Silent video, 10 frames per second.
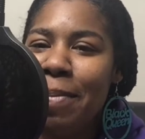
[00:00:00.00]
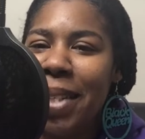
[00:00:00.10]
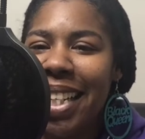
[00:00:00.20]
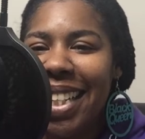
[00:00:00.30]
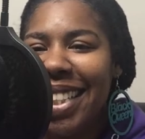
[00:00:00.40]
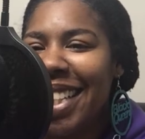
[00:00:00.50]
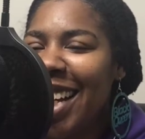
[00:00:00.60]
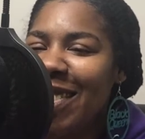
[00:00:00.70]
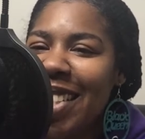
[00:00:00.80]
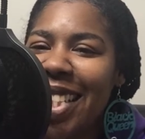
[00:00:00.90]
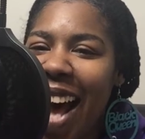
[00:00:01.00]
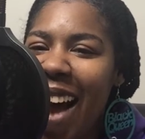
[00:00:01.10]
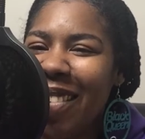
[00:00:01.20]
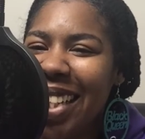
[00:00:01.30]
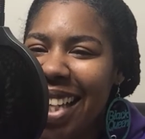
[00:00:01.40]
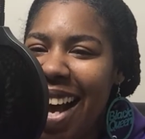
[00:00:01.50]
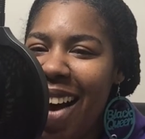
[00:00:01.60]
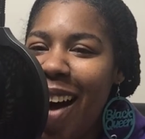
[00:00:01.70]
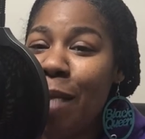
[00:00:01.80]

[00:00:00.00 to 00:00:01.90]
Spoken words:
but I'm sorry, y'all.